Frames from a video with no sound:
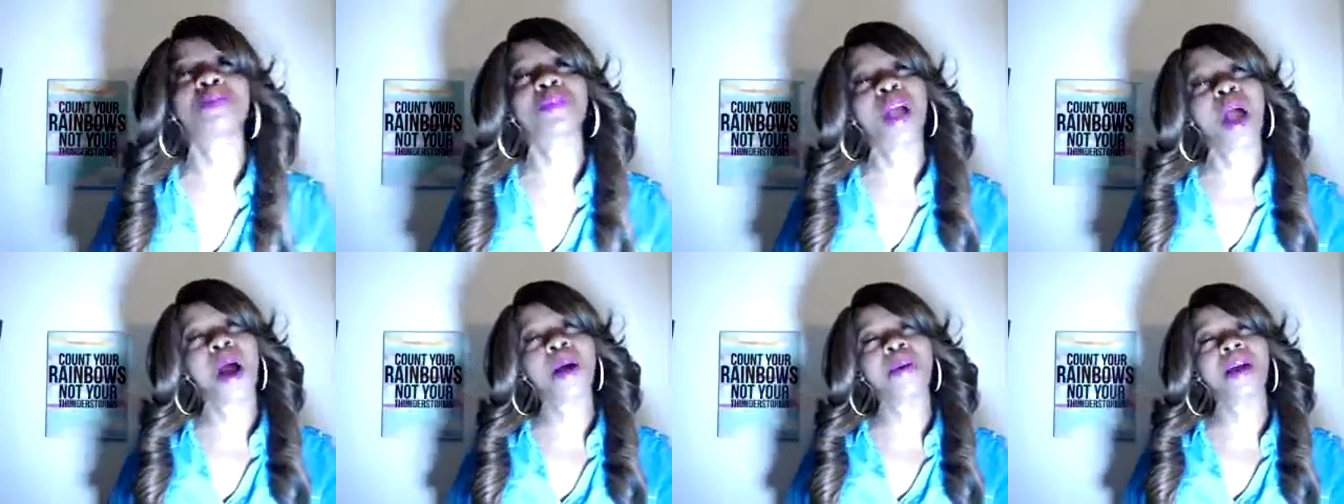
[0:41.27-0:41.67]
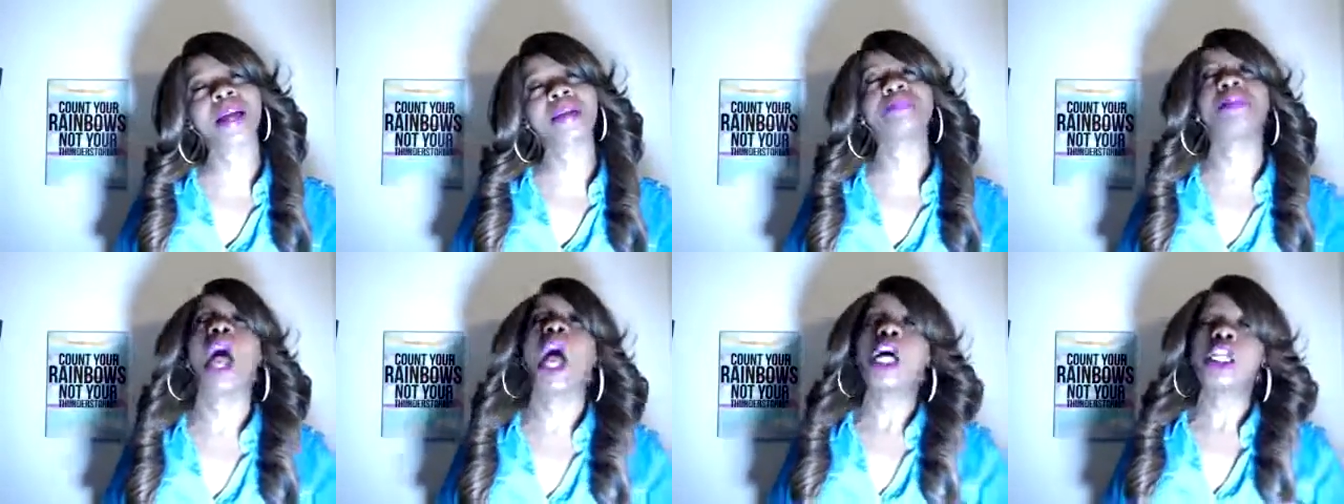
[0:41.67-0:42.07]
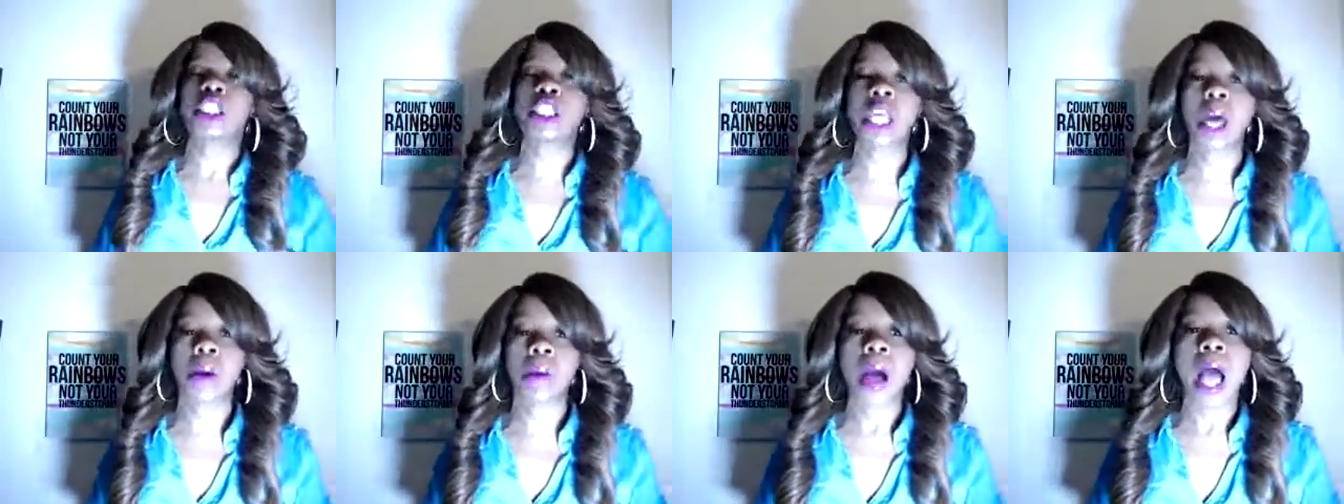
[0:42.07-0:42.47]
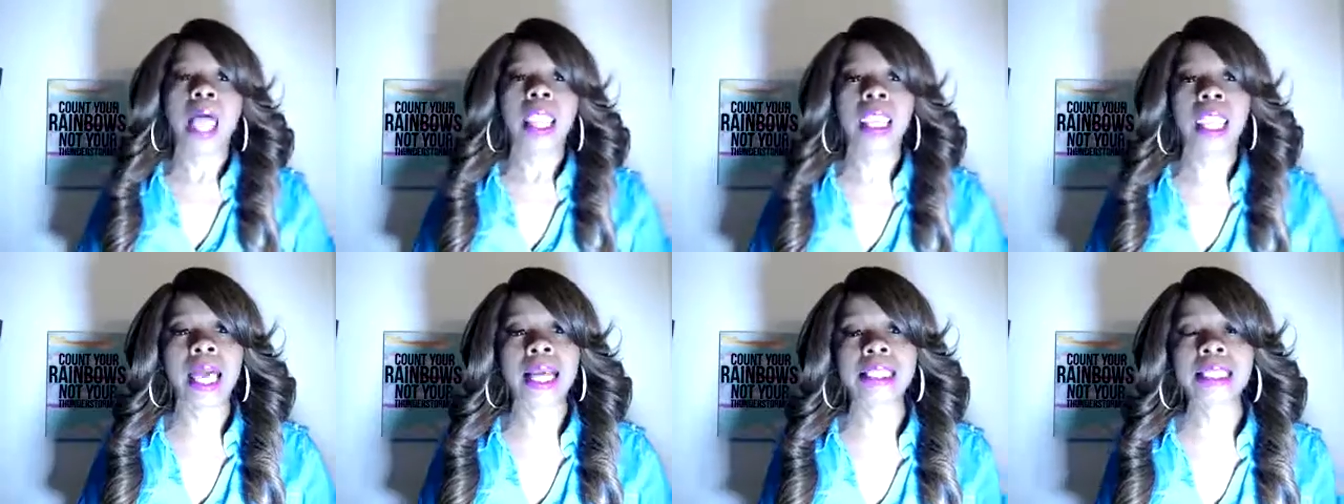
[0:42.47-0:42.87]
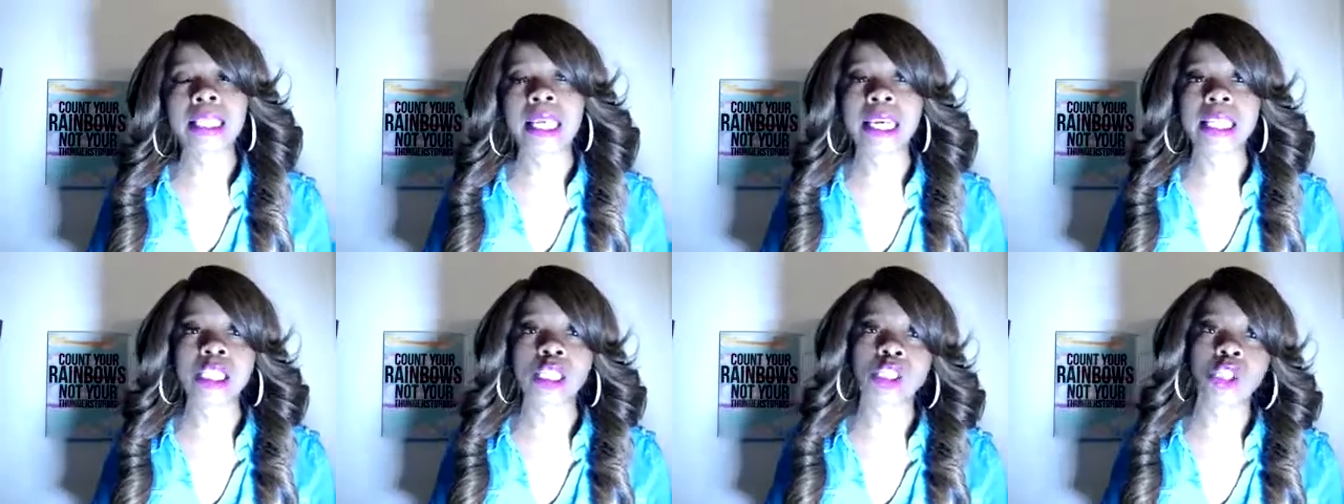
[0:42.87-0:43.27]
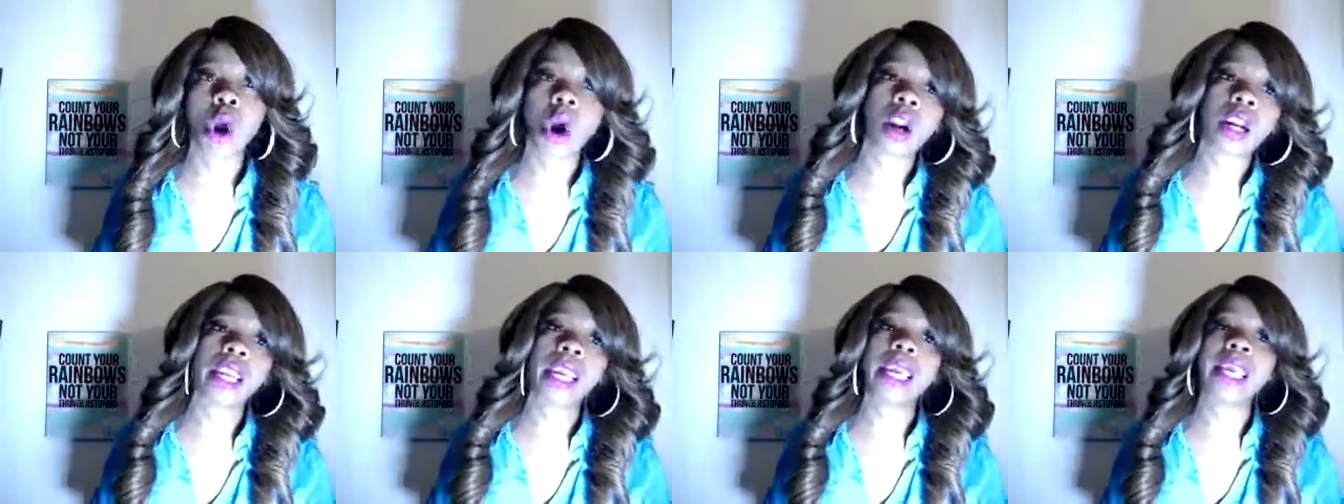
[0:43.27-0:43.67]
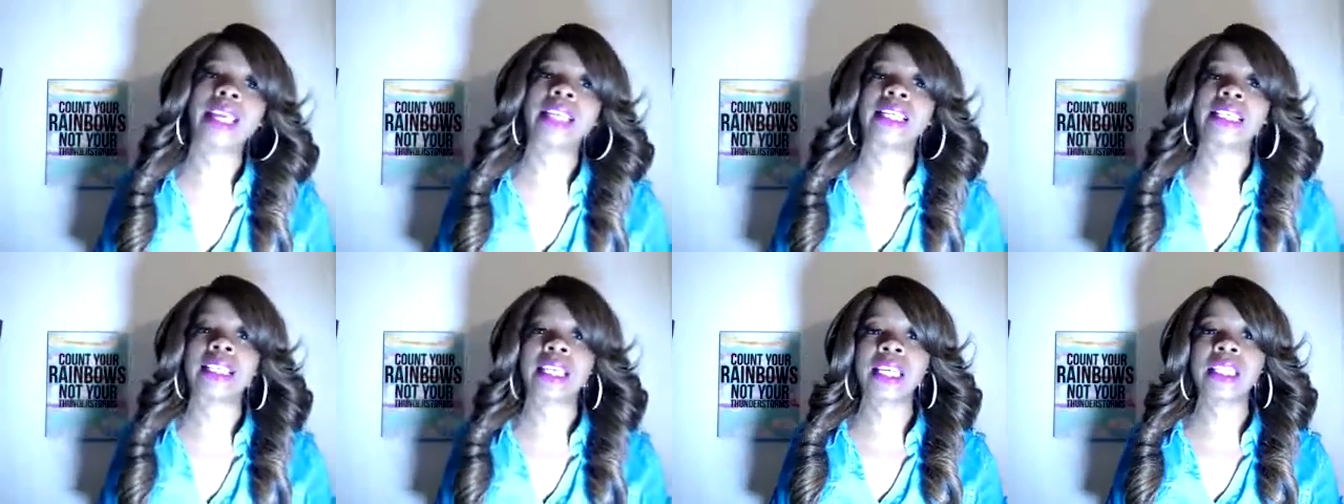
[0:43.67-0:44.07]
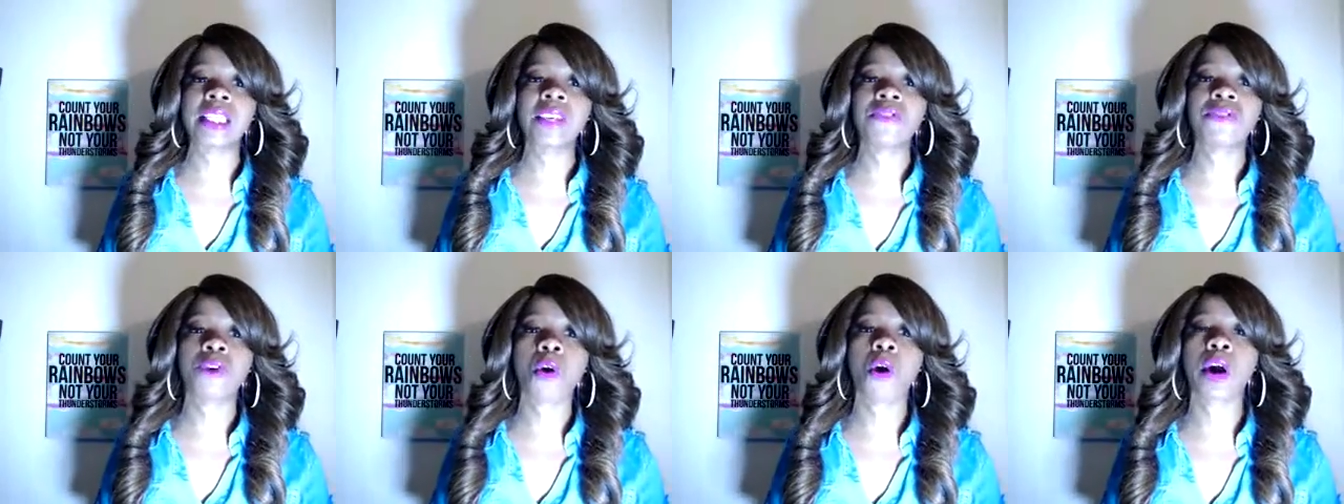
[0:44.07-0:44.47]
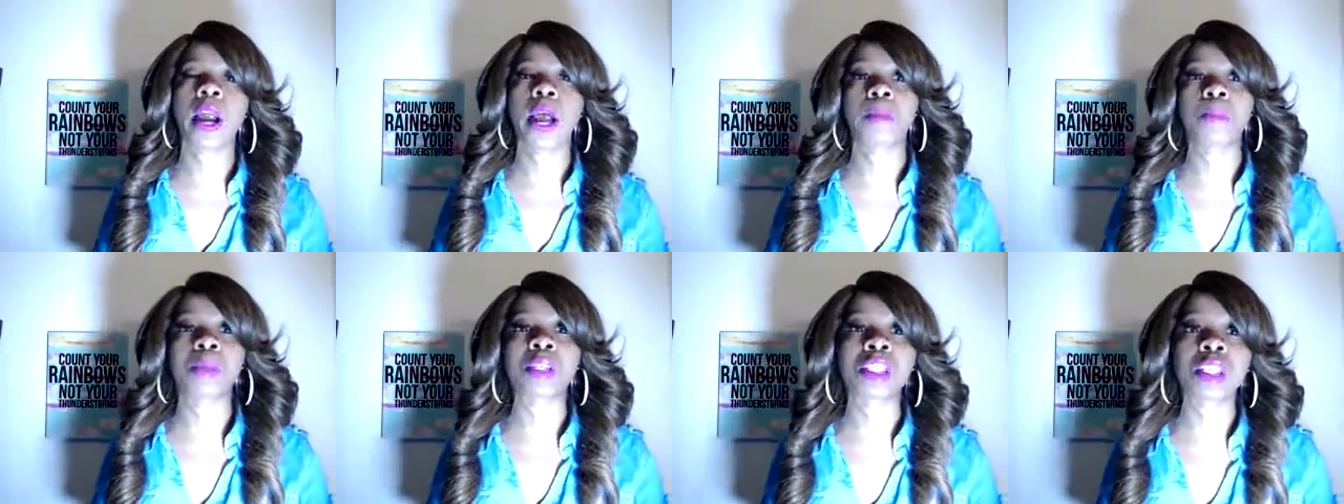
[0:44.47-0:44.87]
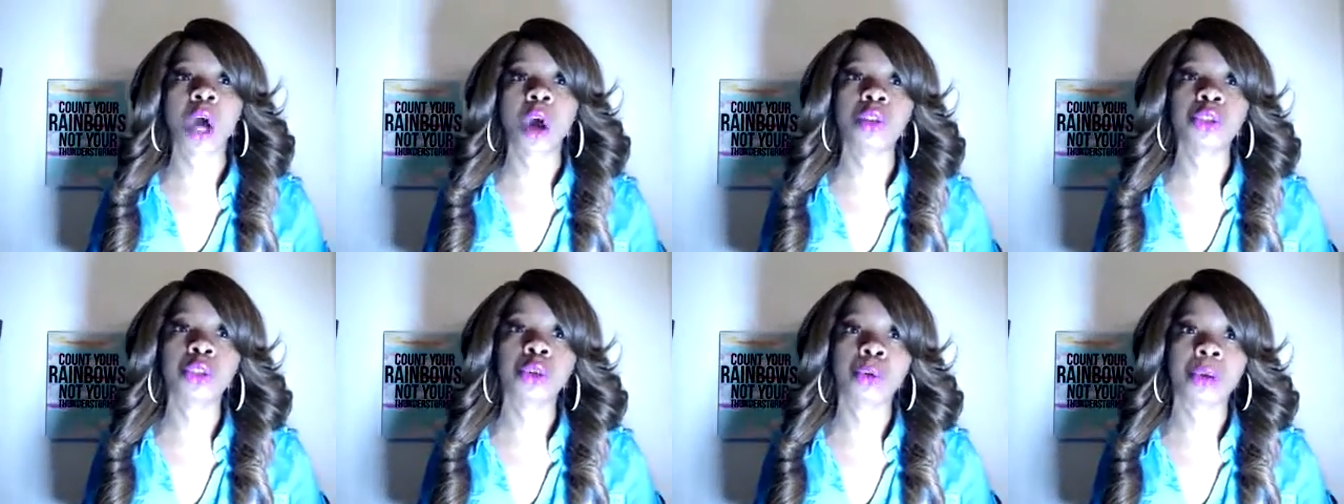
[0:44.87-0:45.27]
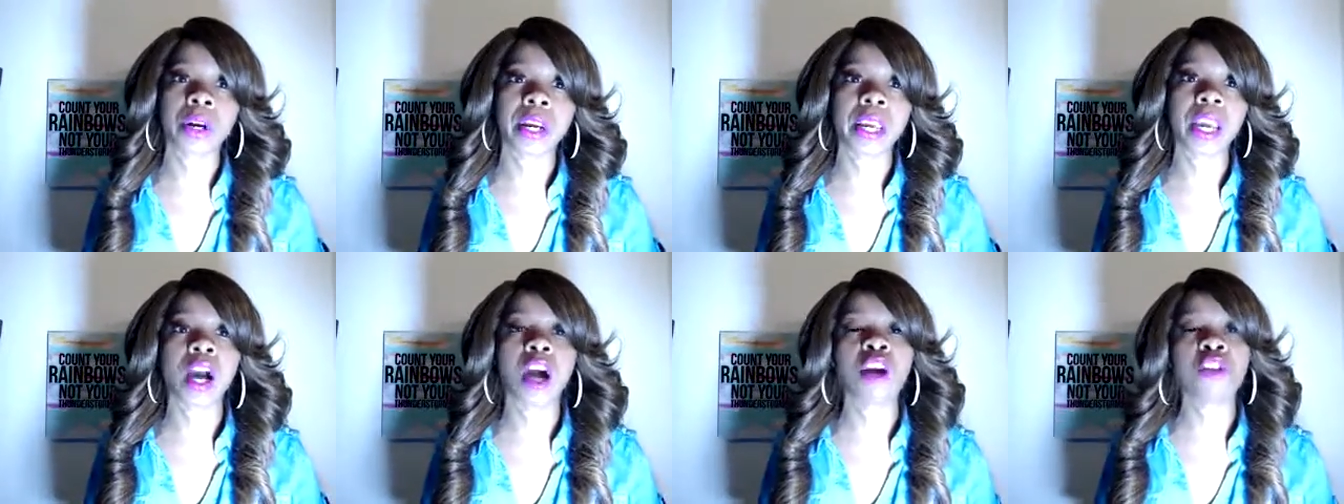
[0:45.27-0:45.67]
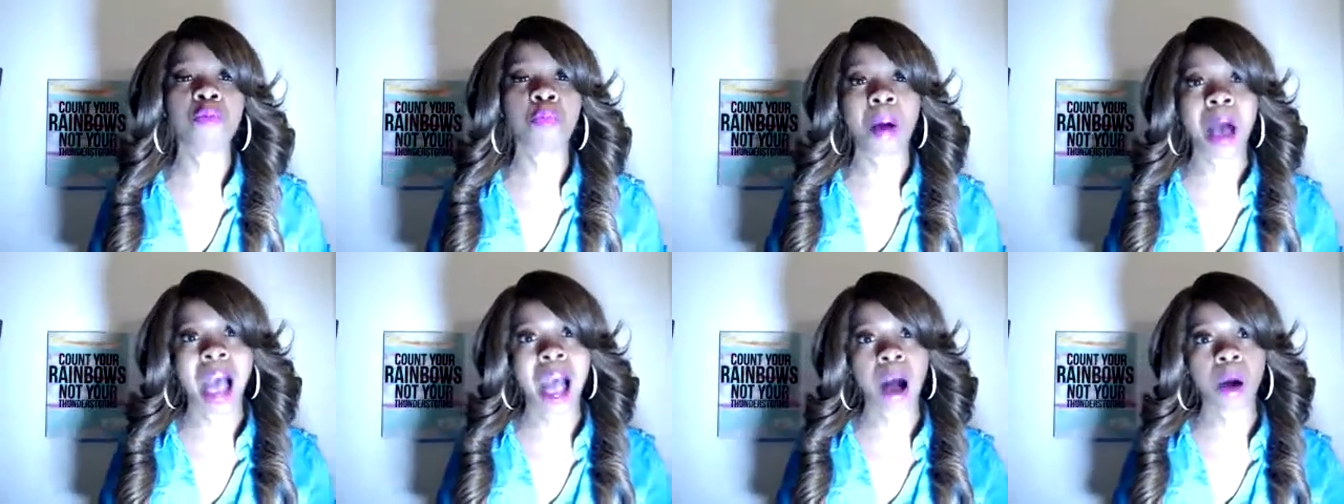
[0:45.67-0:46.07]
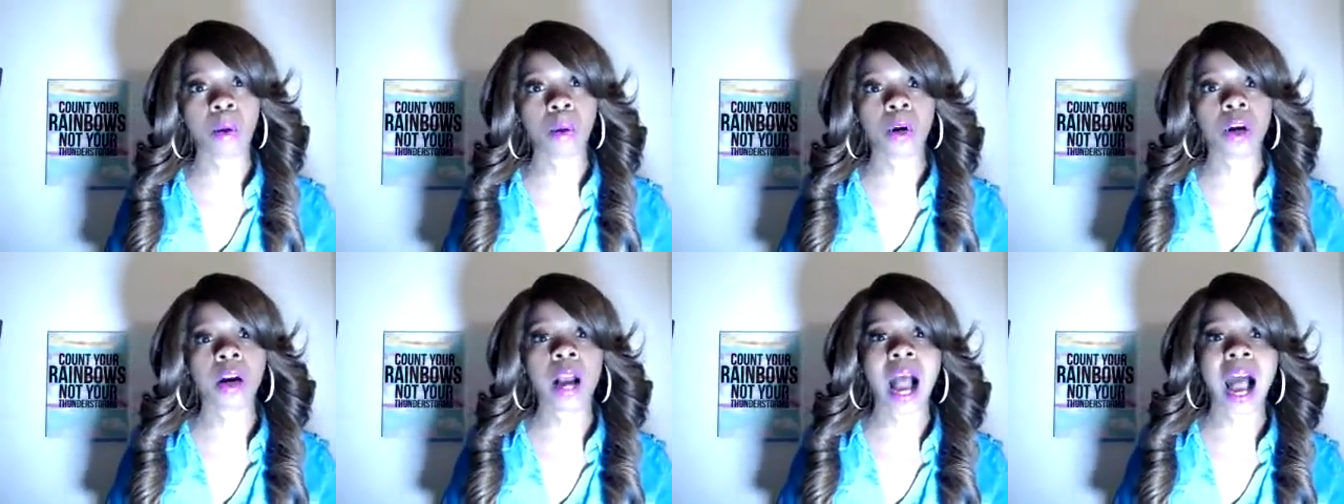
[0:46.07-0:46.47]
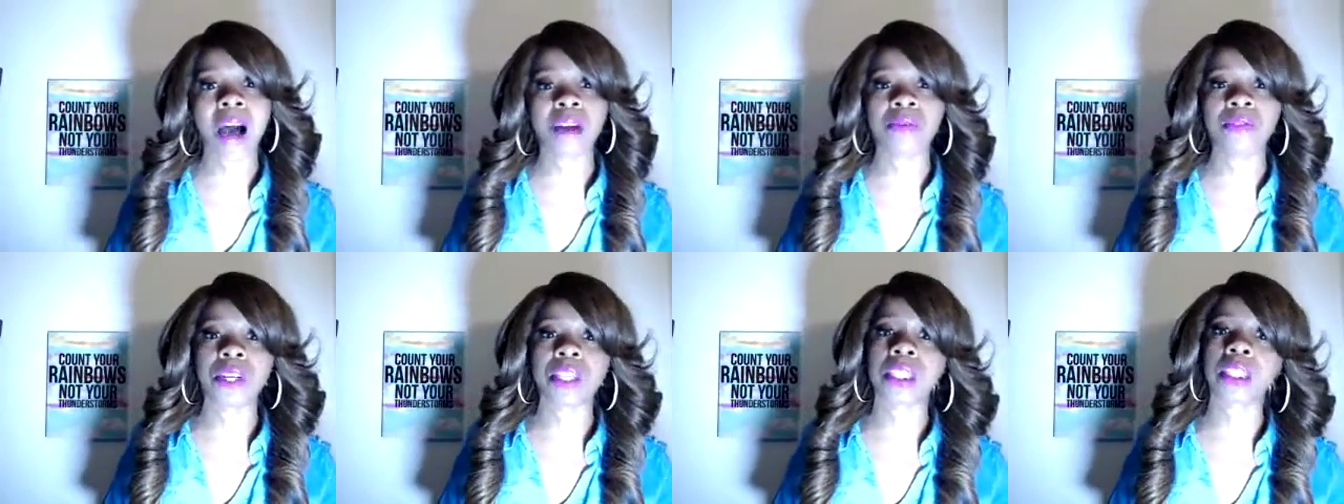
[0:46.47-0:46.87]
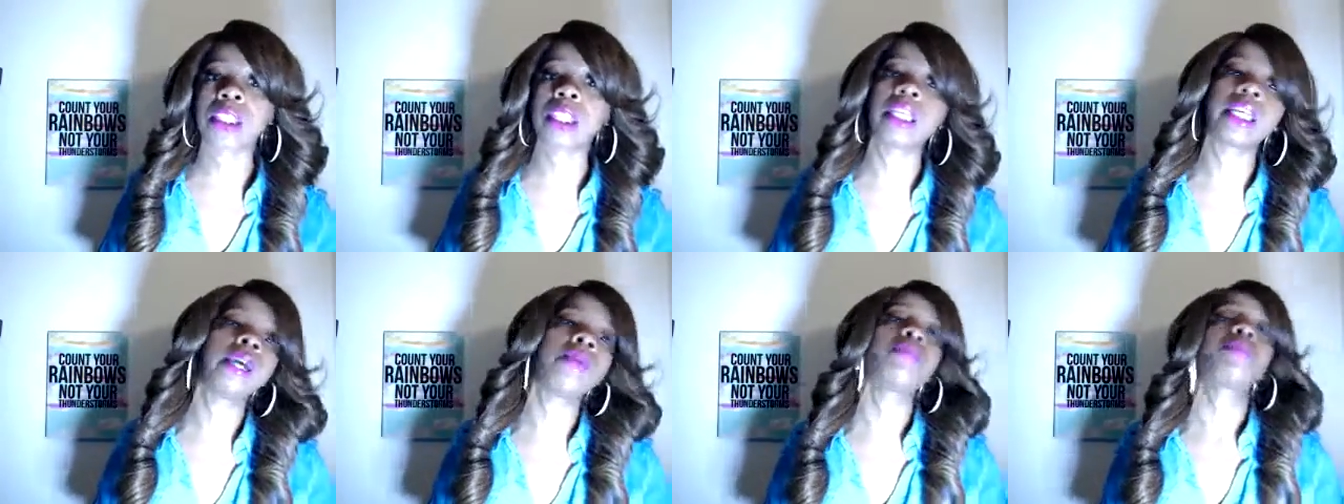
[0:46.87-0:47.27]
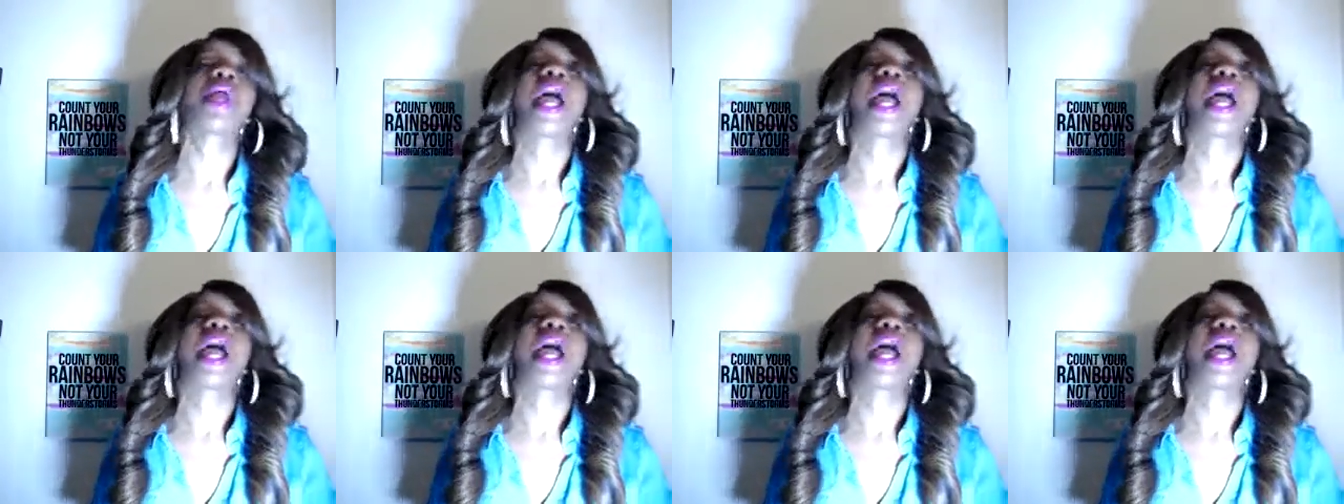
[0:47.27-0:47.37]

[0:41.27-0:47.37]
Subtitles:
All right, so let's get started. It is season 4, episode 3 of Power, obviously.